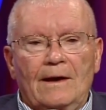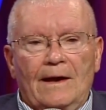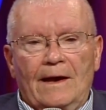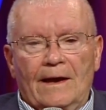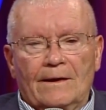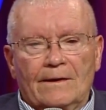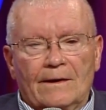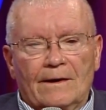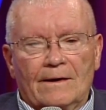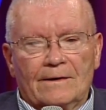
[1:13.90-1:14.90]
And
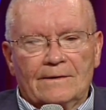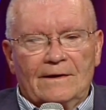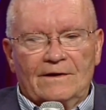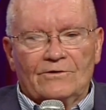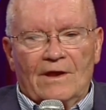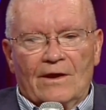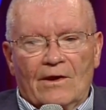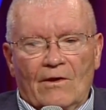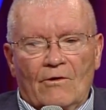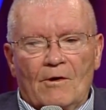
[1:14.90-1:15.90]

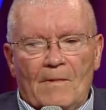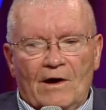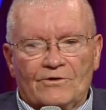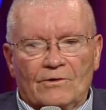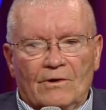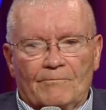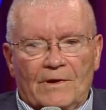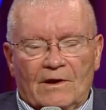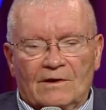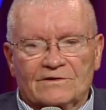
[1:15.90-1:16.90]
the lunar module,
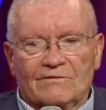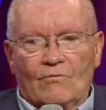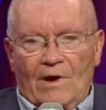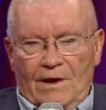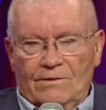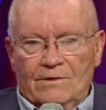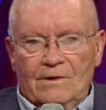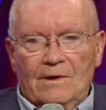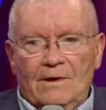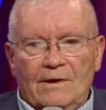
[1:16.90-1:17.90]
because of weight,
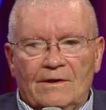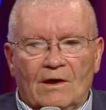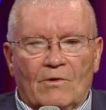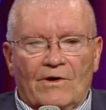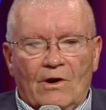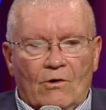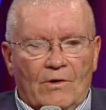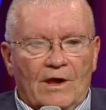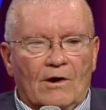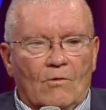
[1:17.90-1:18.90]
there were no
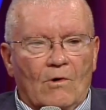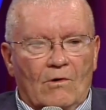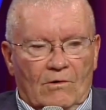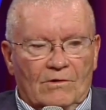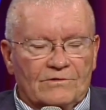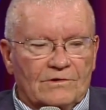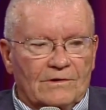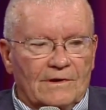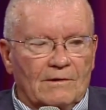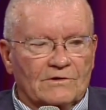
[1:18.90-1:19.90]
inner walls.
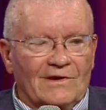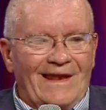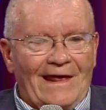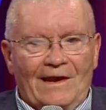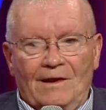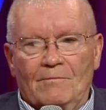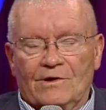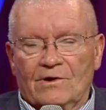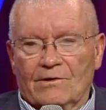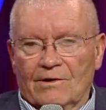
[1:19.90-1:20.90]
It was netting
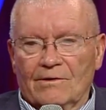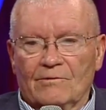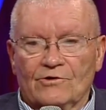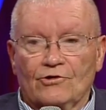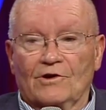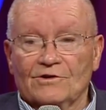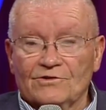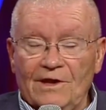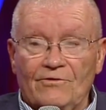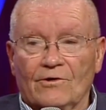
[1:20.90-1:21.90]
material, which you could
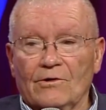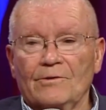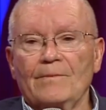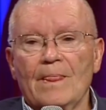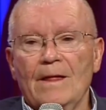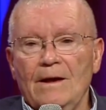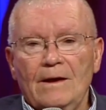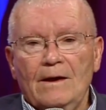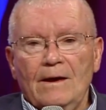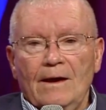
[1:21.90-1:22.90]
see through,
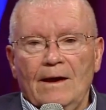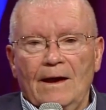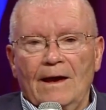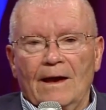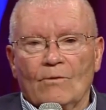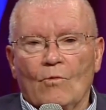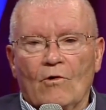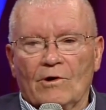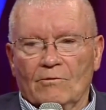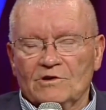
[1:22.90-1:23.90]
and
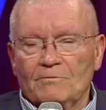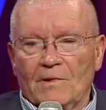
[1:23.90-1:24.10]
water was